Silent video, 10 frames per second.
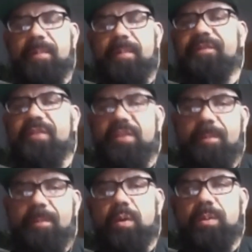For the
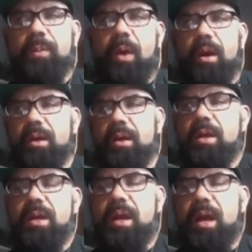most part,
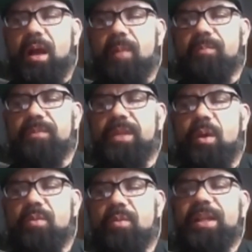
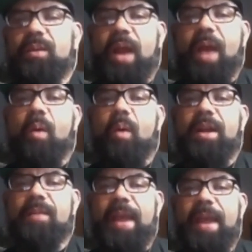and really what I wanted
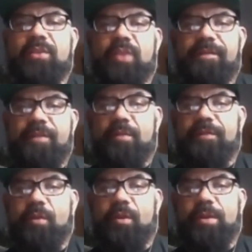my Android phone
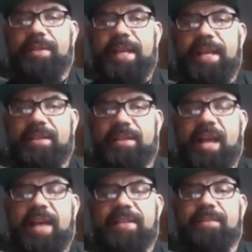for was I could
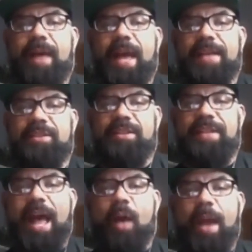customize just
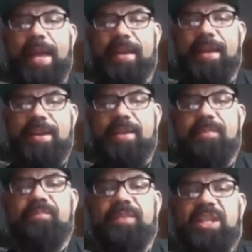how I
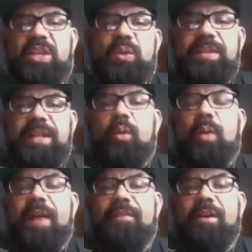used it or
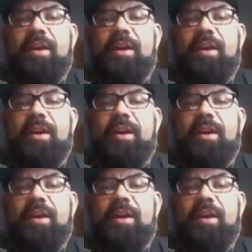whatever.